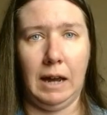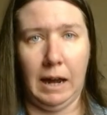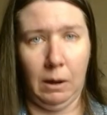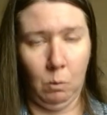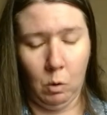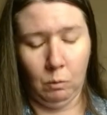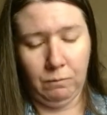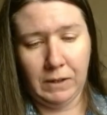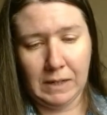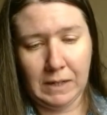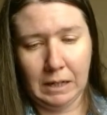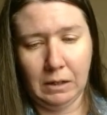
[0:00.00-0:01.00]
I won't
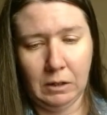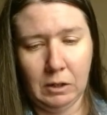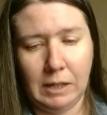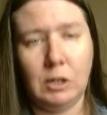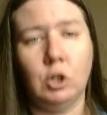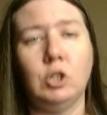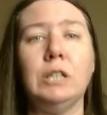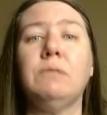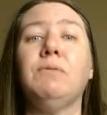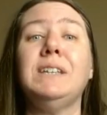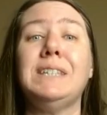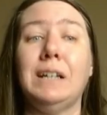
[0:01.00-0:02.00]
until she's
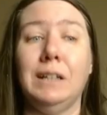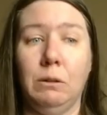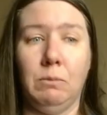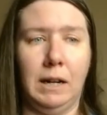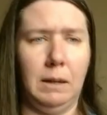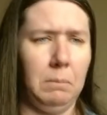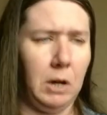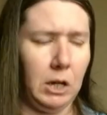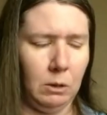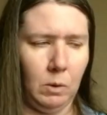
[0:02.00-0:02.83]
physically ready body